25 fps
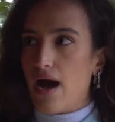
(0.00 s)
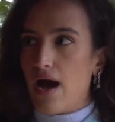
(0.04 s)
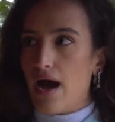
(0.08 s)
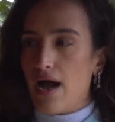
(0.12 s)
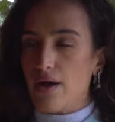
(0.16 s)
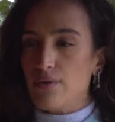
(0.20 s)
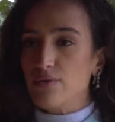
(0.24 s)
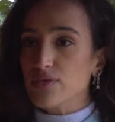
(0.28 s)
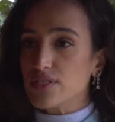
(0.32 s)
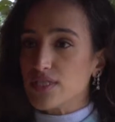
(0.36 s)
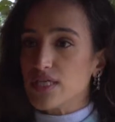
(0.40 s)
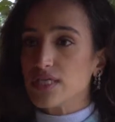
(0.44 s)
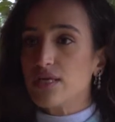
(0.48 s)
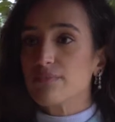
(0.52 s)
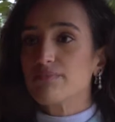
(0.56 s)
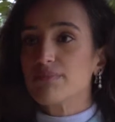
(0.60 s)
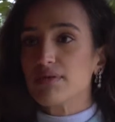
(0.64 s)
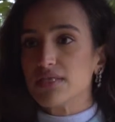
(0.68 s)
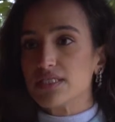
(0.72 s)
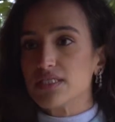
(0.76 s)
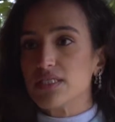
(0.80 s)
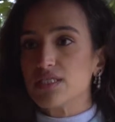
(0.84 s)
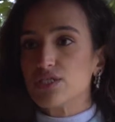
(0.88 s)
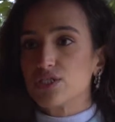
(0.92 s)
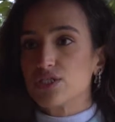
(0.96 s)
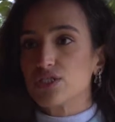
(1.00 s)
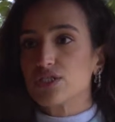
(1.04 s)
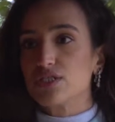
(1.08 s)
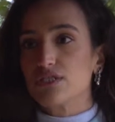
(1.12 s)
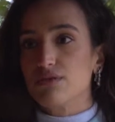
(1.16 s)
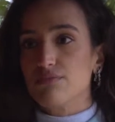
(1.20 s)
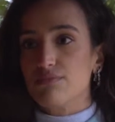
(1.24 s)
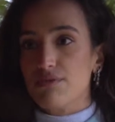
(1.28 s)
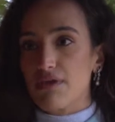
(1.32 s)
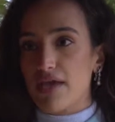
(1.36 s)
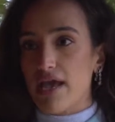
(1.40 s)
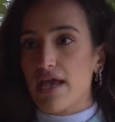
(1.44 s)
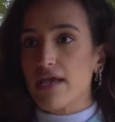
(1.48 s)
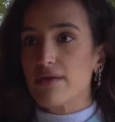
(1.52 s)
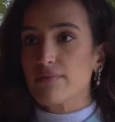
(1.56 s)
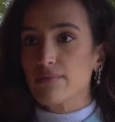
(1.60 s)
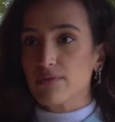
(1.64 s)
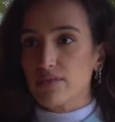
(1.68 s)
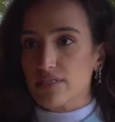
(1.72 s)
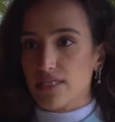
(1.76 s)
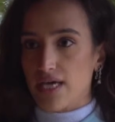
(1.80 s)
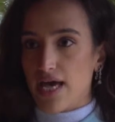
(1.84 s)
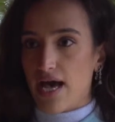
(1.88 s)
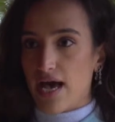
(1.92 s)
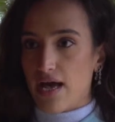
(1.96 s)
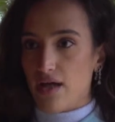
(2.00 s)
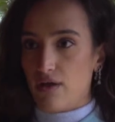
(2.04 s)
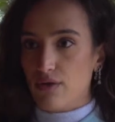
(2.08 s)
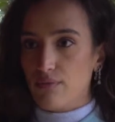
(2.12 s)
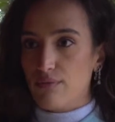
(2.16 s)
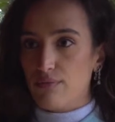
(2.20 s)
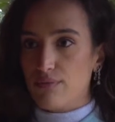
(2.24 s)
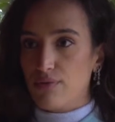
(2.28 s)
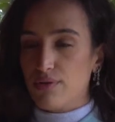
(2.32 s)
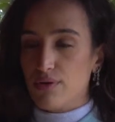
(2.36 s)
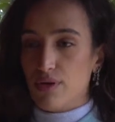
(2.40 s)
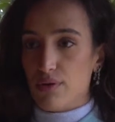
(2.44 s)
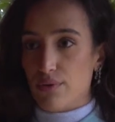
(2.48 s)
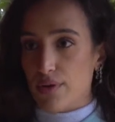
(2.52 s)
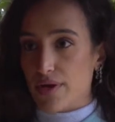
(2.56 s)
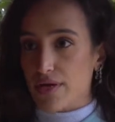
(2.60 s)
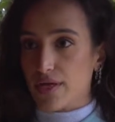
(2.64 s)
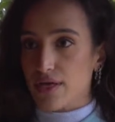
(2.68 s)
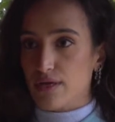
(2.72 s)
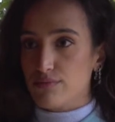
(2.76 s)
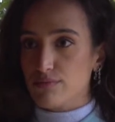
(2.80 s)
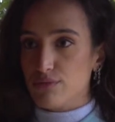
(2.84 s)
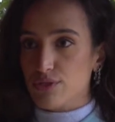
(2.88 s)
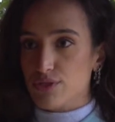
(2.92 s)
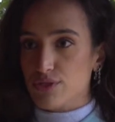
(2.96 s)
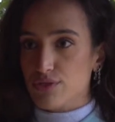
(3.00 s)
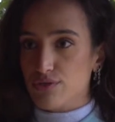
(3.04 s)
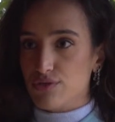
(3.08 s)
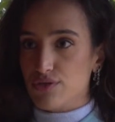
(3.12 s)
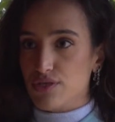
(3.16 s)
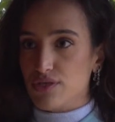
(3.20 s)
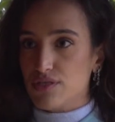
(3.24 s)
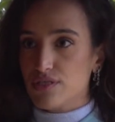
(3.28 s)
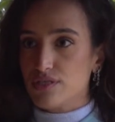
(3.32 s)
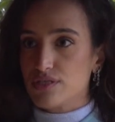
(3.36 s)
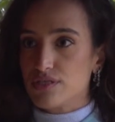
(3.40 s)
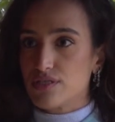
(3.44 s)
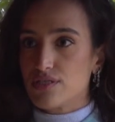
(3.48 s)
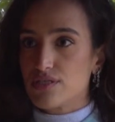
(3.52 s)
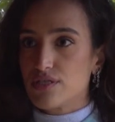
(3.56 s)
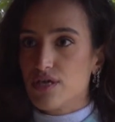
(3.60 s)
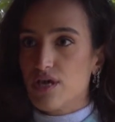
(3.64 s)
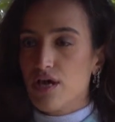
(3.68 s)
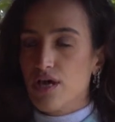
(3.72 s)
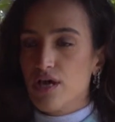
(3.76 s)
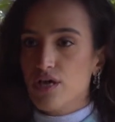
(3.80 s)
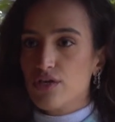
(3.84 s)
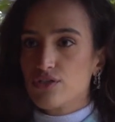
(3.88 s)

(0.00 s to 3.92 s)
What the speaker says: I was in a position to be able to help low-income students,